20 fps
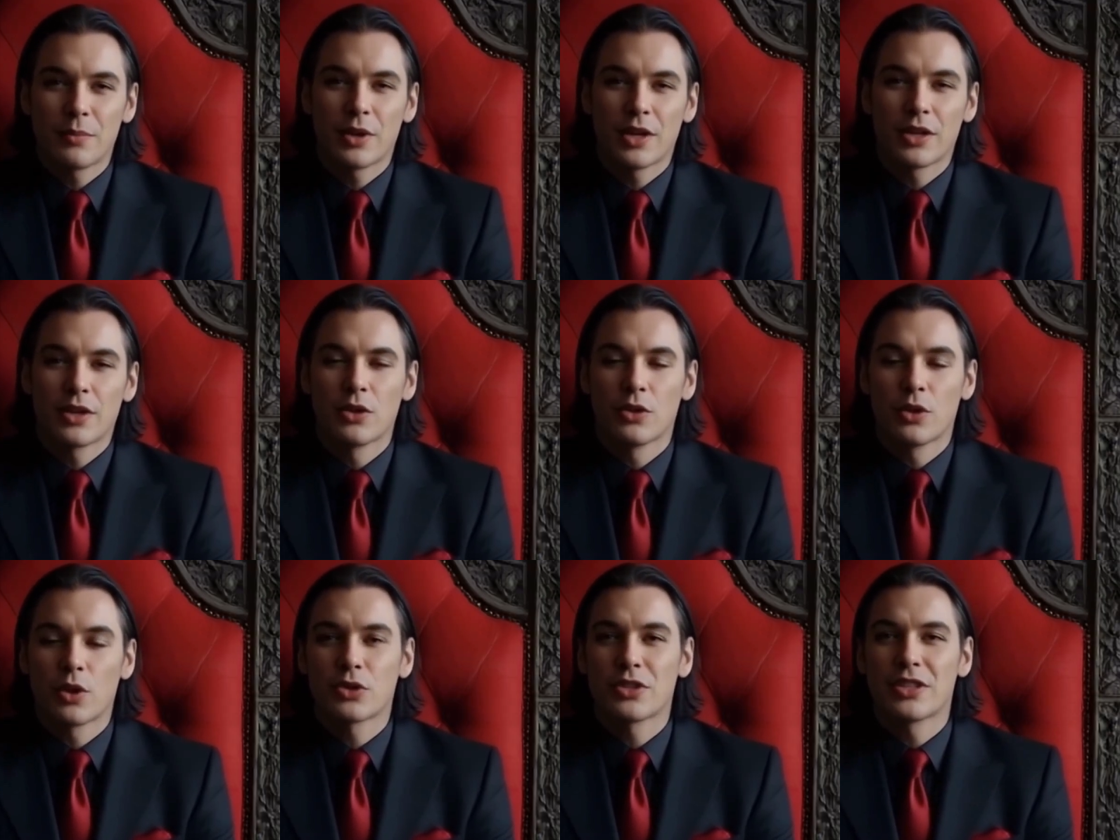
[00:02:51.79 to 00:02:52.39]
but
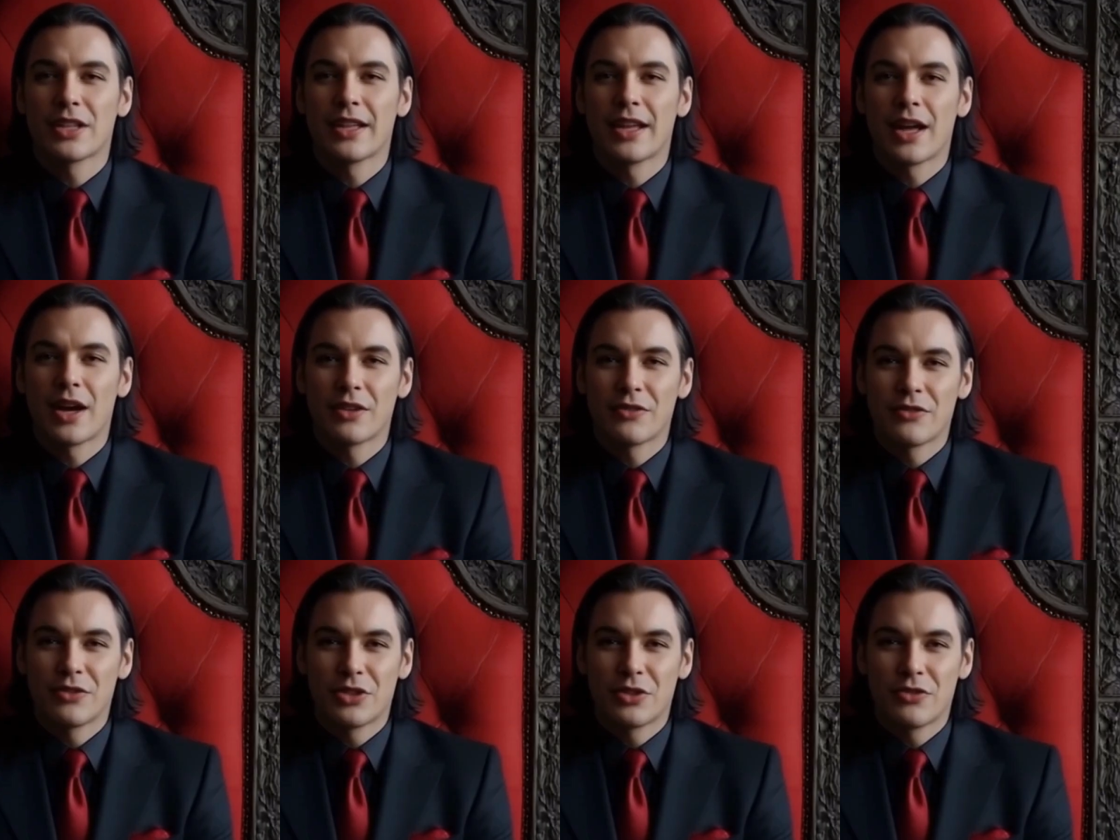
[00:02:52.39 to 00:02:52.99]
close
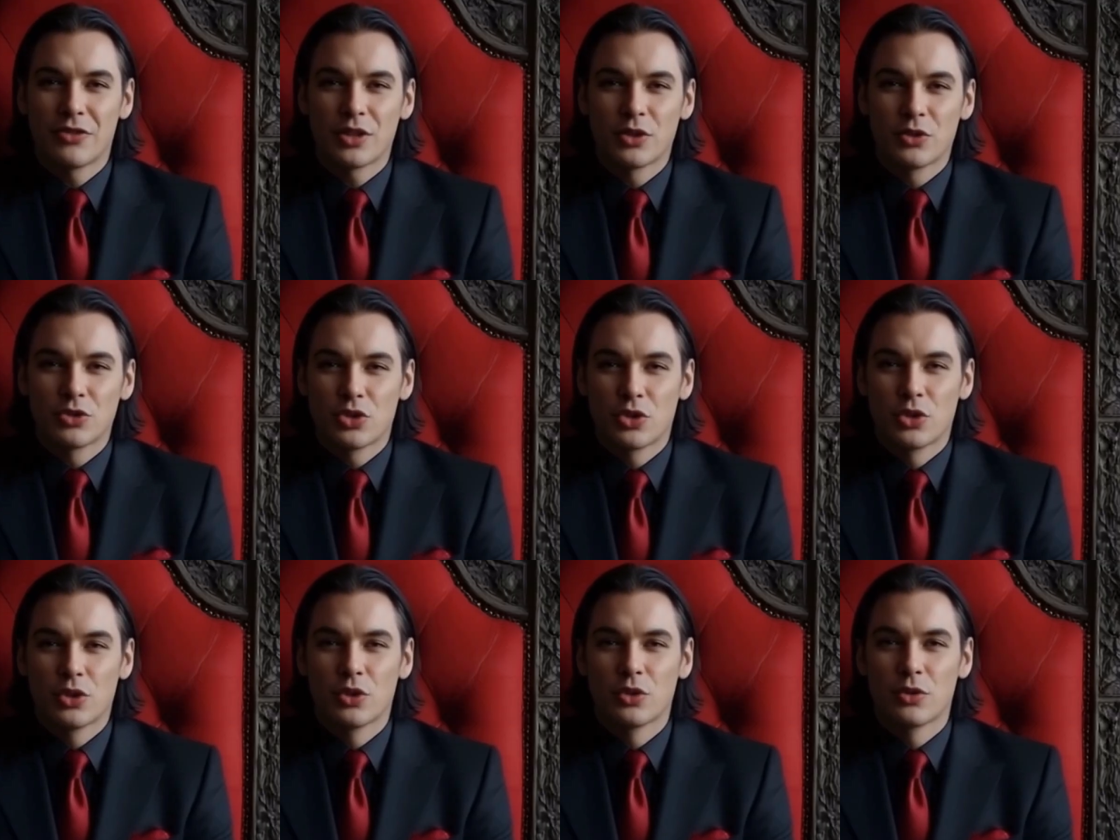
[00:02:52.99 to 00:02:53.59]
enough to feel
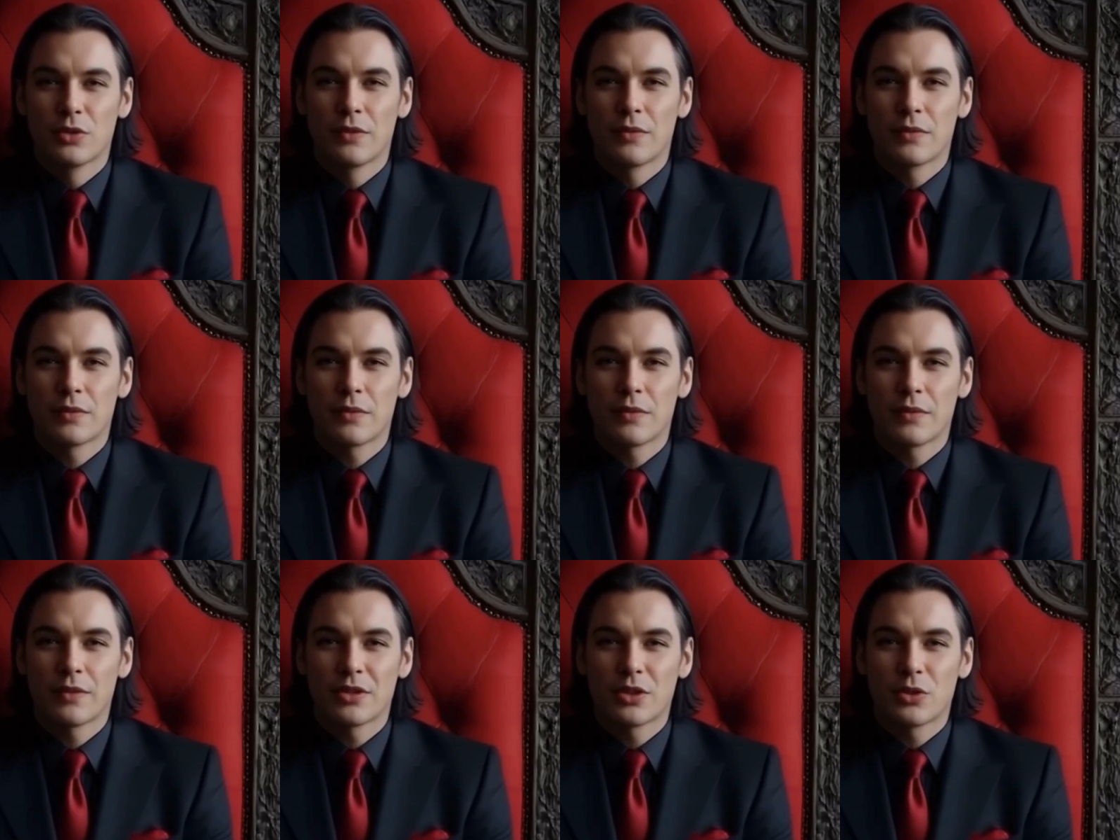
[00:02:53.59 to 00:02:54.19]
true.
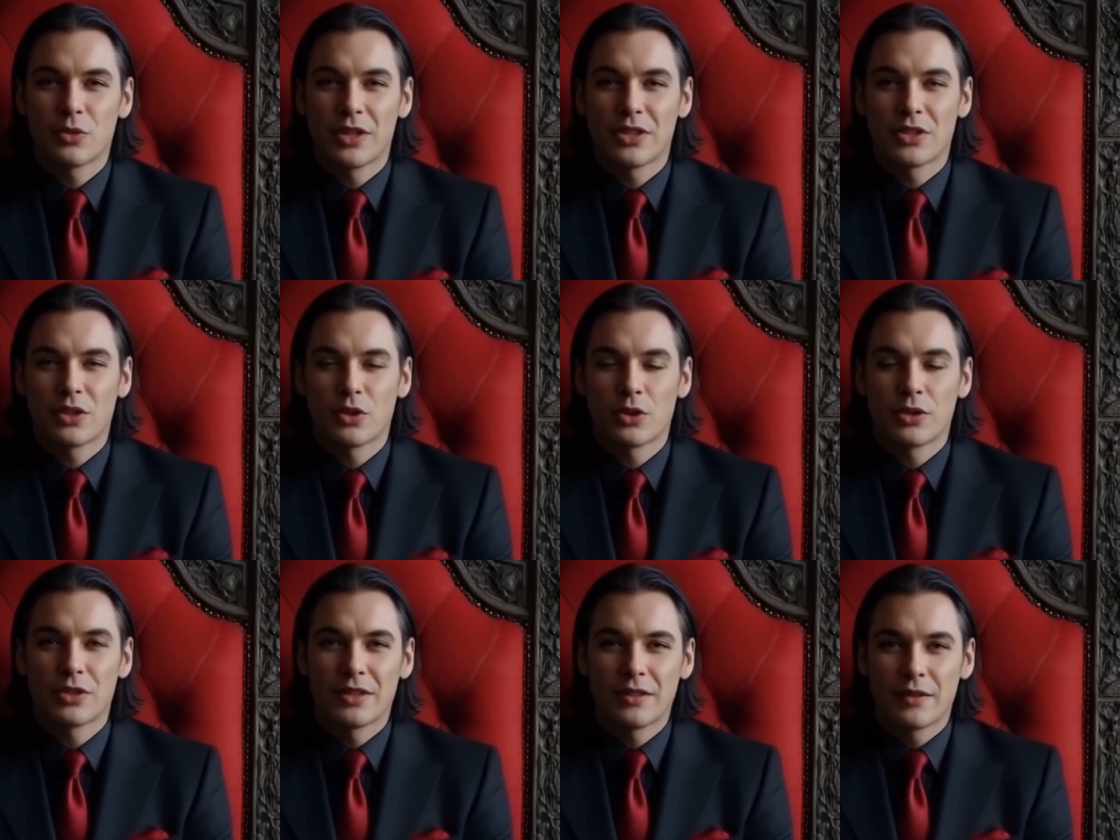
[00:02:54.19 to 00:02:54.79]
The
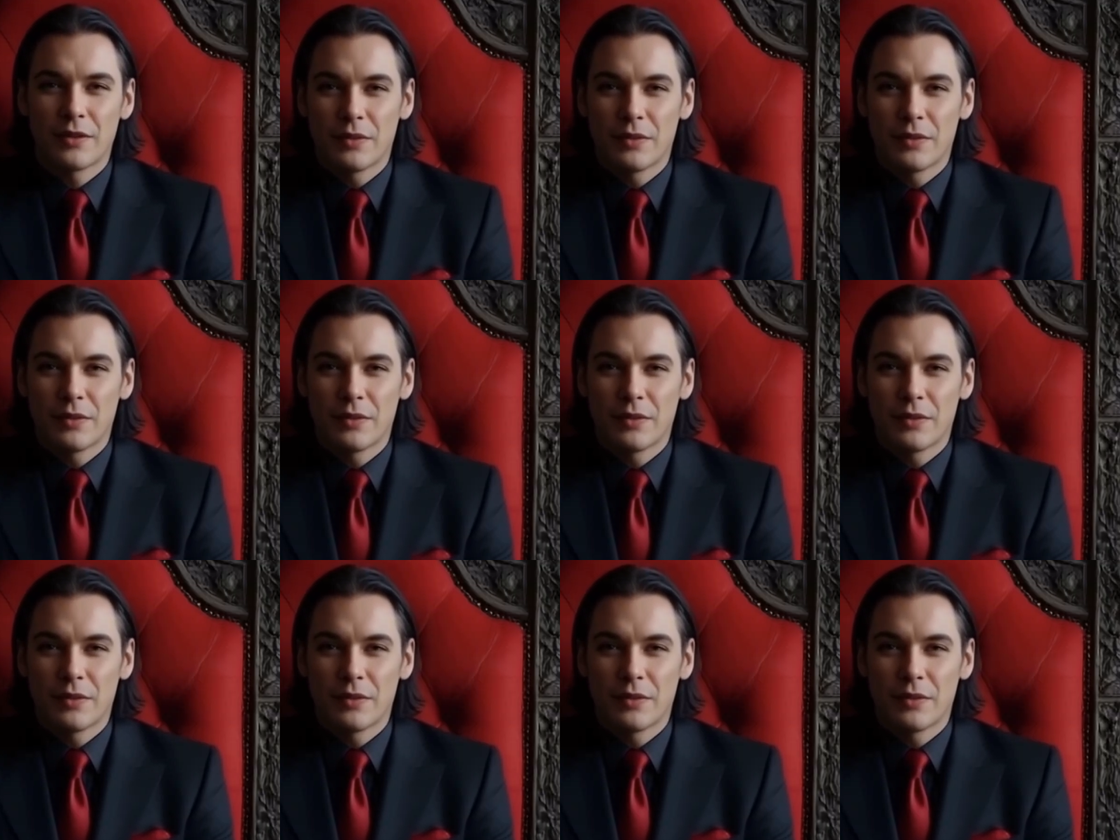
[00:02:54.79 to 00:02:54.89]
result?